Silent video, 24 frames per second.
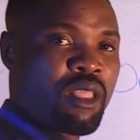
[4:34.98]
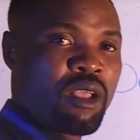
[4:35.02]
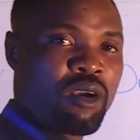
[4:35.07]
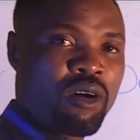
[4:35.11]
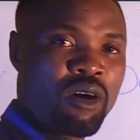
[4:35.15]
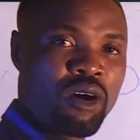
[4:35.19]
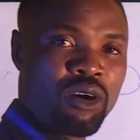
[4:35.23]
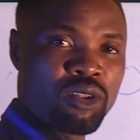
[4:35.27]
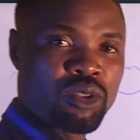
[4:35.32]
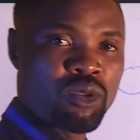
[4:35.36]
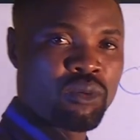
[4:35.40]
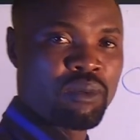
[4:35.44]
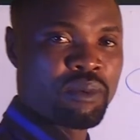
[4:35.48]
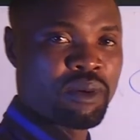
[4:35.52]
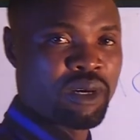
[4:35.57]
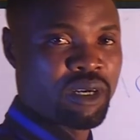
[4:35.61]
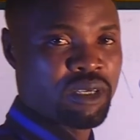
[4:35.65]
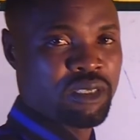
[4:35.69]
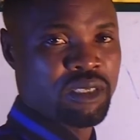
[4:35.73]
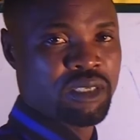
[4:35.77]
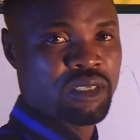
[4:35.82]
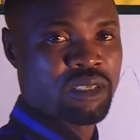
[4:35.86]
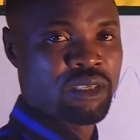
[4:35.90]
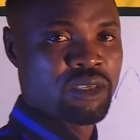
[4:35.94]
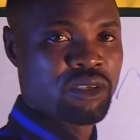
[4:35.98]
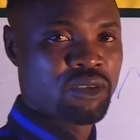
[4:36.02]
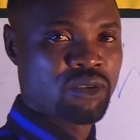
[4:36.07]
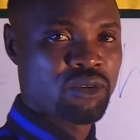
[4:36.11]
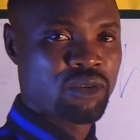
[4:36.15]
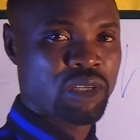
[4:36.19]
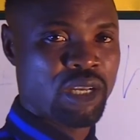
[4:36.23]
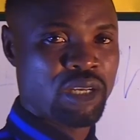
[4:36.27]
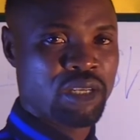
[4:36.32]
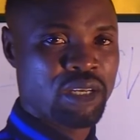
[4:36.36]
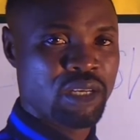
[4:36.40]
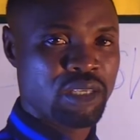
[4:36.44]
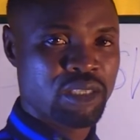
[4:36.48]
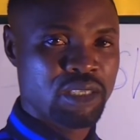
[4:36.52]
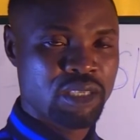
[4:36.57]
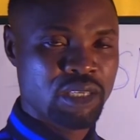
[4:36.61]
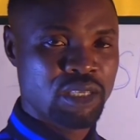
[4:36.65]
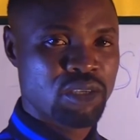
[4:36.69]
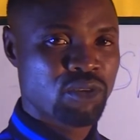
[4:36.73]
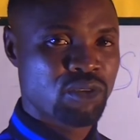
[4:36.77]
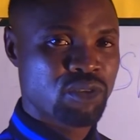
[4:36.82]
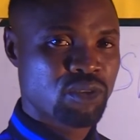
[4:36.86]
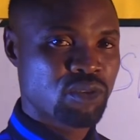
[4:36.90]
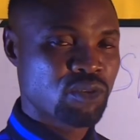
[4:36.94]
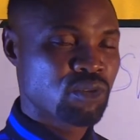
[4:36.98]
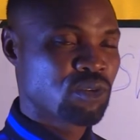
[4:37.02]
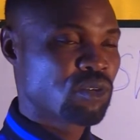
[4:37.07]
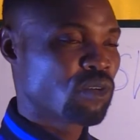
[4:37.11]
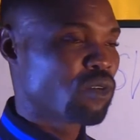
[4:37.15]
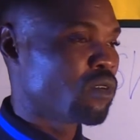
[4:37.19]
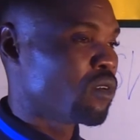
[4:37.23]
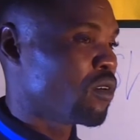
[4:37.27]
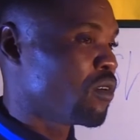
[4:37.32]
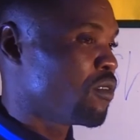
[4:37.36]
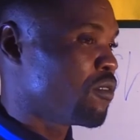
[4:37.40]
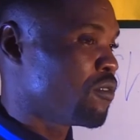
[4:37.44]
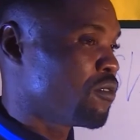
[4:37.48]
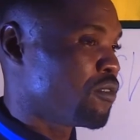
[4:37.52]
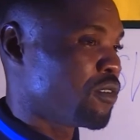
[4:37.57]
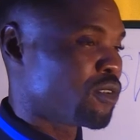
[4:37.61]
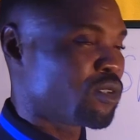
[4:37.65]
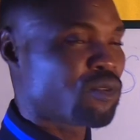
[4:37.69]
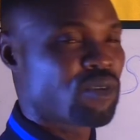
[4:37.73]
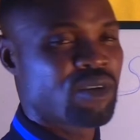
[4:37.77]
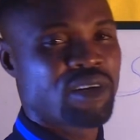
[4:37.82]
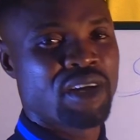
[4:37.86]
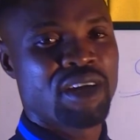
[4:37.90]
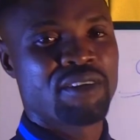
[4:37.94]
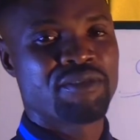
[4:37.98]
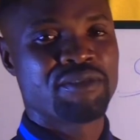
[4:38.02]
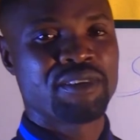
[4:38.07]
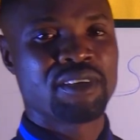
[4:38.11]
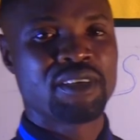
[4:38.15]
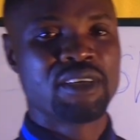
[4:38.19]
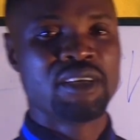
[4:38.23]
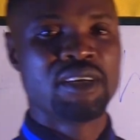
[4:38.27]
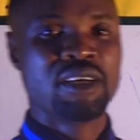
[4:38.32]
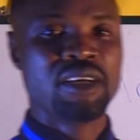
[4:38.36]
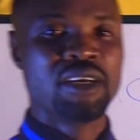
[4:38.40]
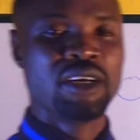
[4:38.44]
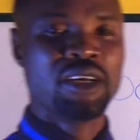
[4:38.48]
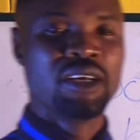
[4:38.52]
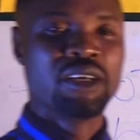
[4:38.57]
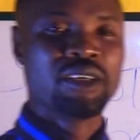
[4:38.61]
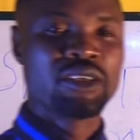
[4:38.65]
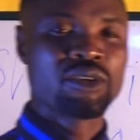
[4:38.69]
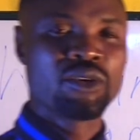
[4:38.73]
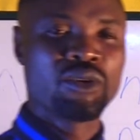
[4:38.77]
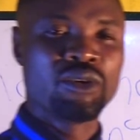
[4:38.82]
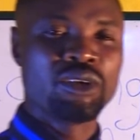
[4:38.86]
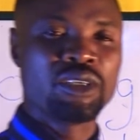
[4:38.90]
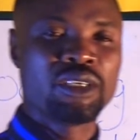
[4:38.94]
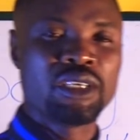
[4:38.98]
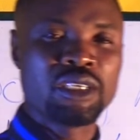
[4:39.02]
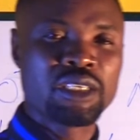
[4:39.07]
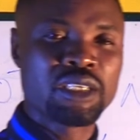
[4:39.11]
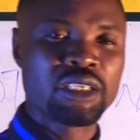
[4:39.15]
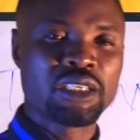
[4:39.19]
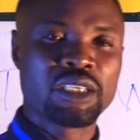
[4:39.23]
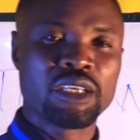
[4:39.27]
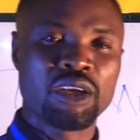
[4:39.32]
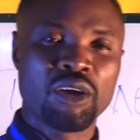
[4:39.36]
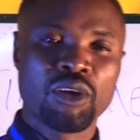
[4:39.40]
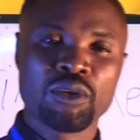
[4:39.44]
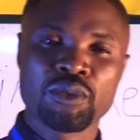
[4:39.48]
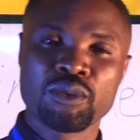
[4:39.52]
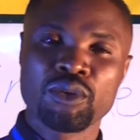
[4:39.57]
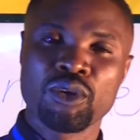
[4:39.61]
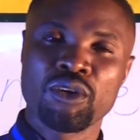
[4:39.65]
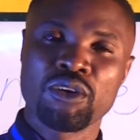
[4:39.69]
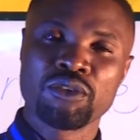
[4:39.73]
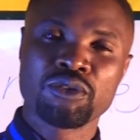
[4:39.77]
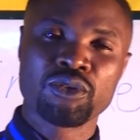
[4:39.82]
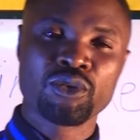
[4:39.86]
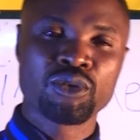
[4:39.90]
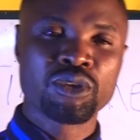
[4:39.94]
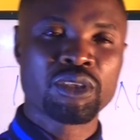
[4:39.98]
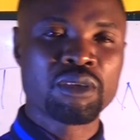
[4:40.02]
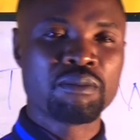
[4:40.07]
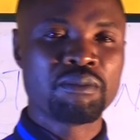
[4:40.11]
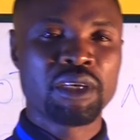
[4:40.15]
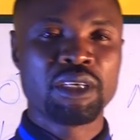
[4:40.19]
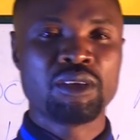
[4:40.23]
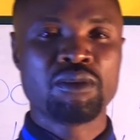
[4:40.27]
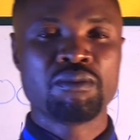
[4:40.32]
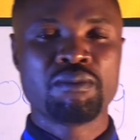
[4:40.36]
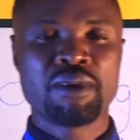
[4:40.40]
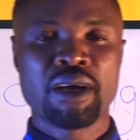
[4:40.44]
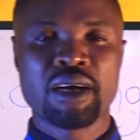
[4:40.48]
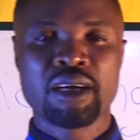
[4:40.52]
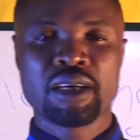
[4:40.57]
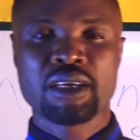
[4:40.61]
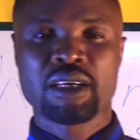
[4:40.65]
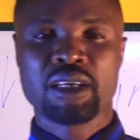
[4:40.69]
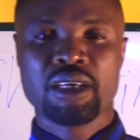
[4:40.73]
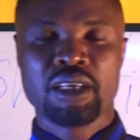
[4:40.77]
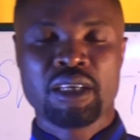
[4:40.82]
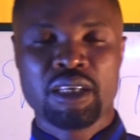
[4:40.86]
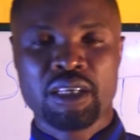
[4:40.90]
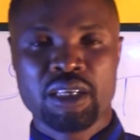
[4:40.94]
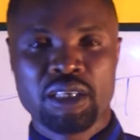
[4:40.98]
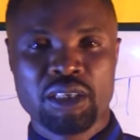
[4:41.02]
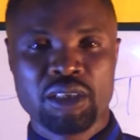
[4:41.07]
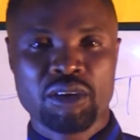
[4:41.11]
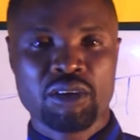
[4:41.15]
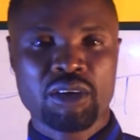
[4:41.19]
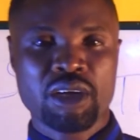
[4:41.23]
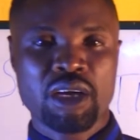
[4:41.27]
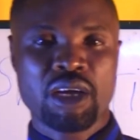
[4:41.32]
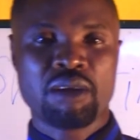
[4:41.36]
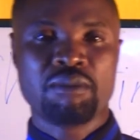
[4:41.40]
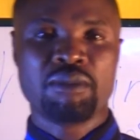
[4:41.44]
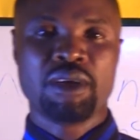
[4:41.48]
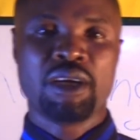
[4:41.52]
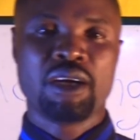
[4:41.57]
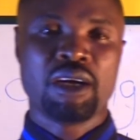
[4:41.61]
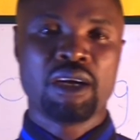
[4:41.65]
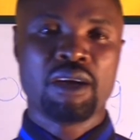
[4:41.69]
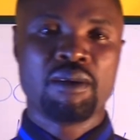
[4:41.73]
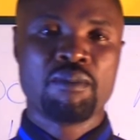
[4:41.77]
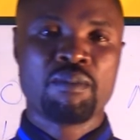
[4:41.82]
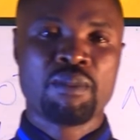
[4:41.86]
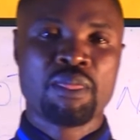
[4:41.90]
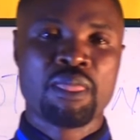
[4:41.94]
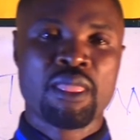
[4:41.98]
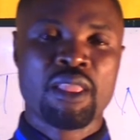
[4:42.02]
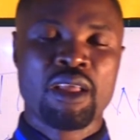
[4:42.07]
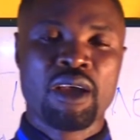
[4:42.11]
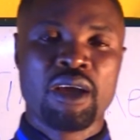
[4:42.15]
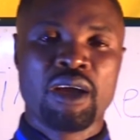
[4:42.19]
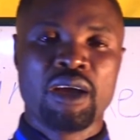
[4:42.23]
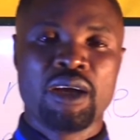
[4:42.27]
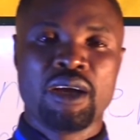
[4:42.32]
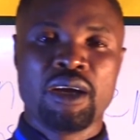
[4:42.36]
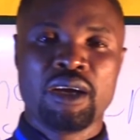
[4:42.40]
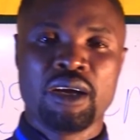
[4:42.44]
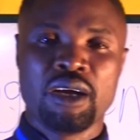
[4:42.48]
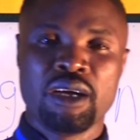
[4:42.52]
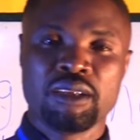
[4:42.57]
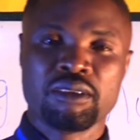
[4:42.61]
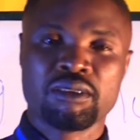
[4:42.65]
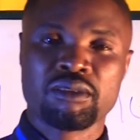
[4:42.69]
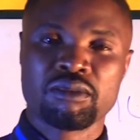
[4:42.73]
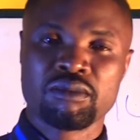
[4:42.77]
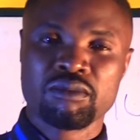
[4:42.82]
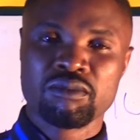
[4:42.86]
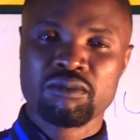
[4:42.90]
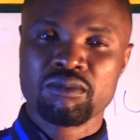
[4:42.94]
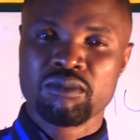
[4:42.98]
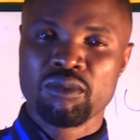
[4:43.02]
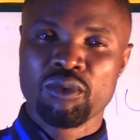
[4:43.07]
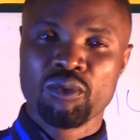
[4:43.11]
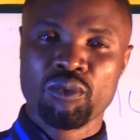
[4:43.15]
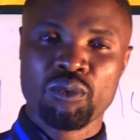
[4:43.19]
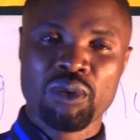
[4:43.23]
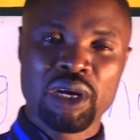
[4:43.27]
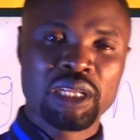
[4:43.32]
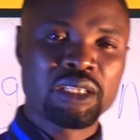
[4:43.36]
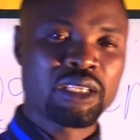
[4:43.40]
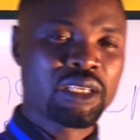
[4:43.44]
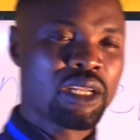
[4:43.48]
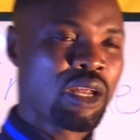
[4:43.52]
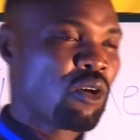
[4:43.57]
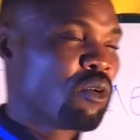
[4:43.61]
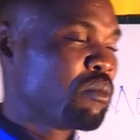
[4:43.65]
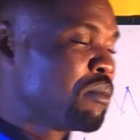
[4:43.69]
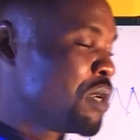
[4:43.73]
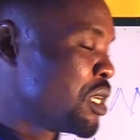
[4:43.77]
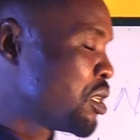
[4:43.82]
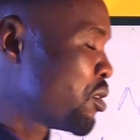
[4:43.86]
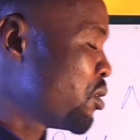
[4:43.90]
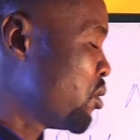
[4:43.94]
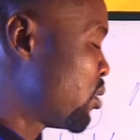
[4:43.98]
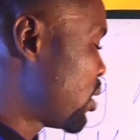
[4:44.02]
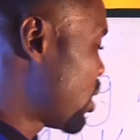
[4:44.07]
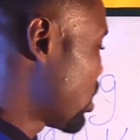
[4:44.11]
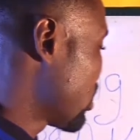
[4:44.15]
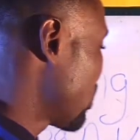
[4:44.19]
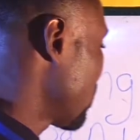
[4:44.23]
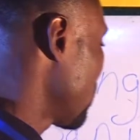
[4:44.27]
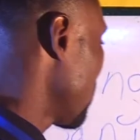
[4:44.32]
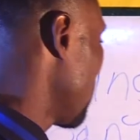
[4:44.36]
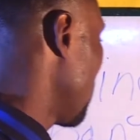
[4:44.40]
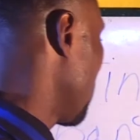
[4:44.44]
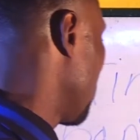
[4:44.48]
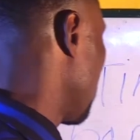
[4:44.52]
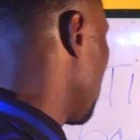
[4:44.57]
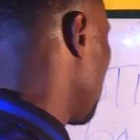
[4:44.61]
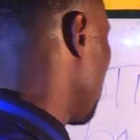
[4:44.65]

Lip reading: auto part so that you can take your studio photography. So this is the option of shooting menu bank in your camera. And one thing I will make you understand